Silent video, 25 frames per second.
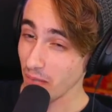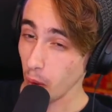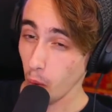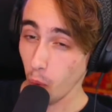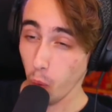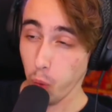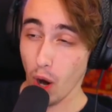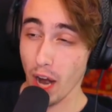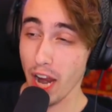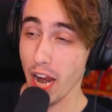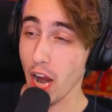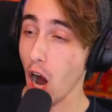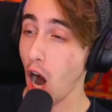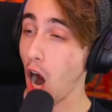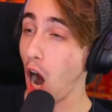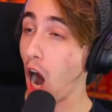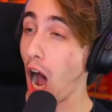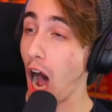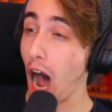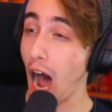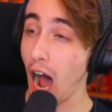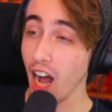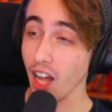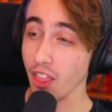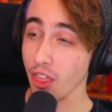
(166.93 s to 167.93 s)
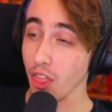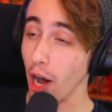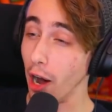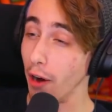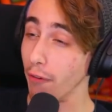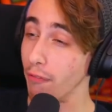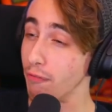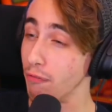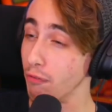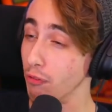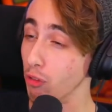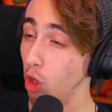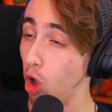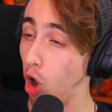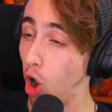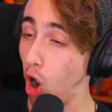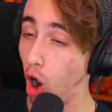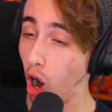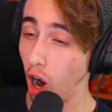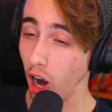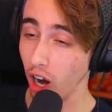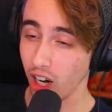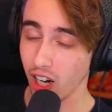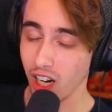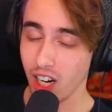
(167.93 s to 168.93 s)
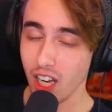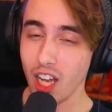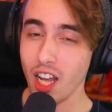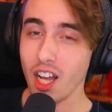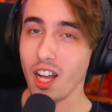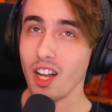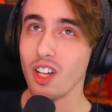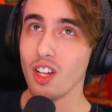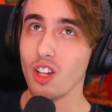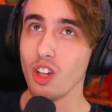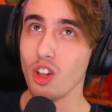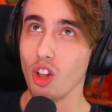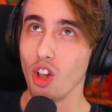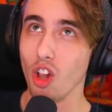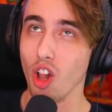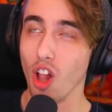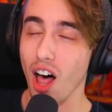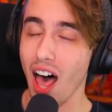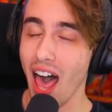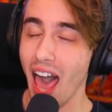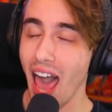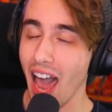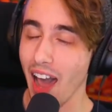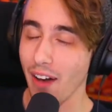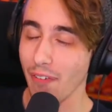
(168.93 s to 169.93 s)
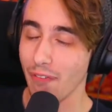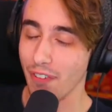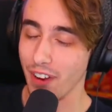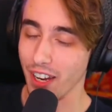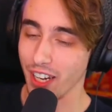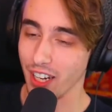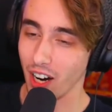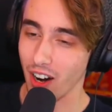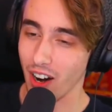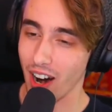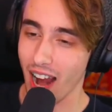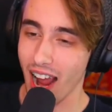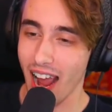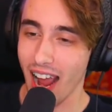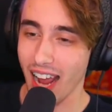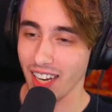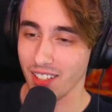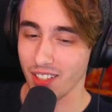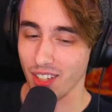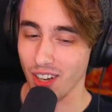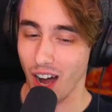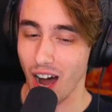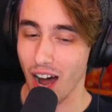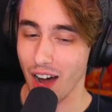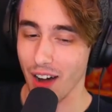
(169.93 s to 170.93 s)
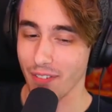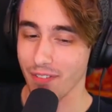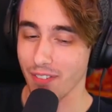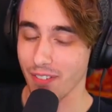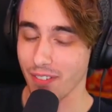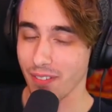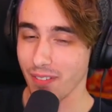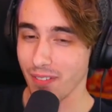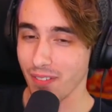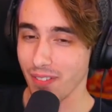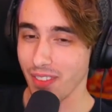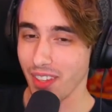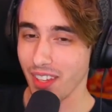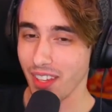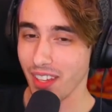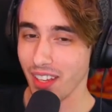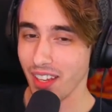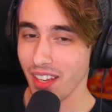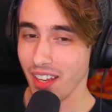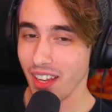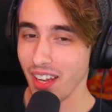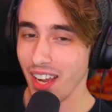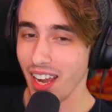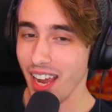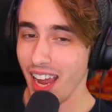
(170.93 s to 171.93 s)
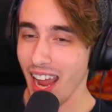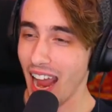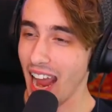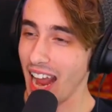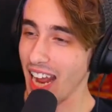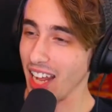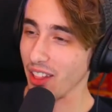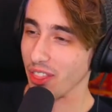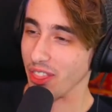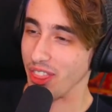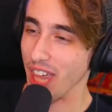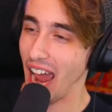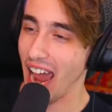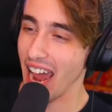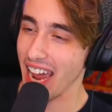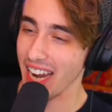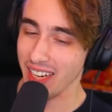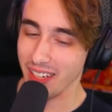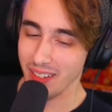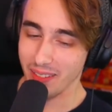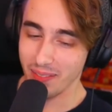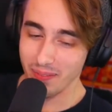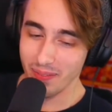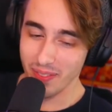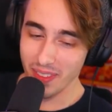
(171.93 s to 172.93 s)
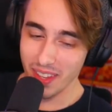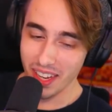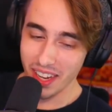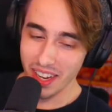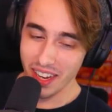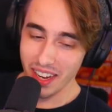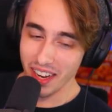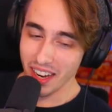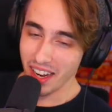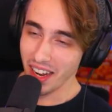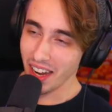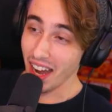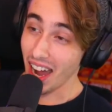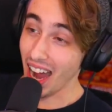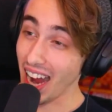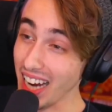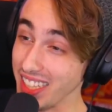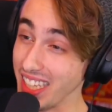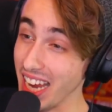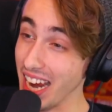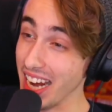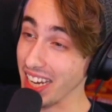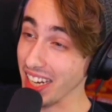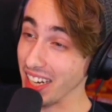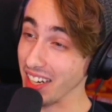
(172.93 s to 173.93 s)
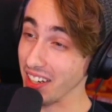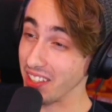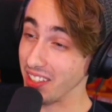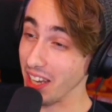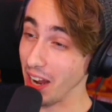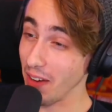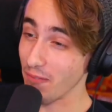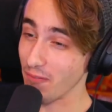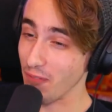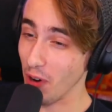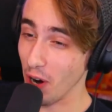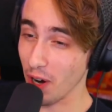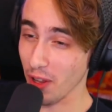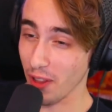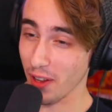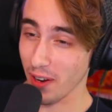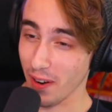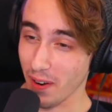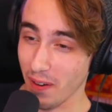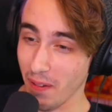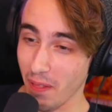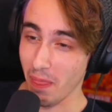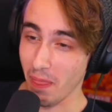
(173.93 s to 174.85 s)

we are on the floor laughing our ass off. And then I take it a step further.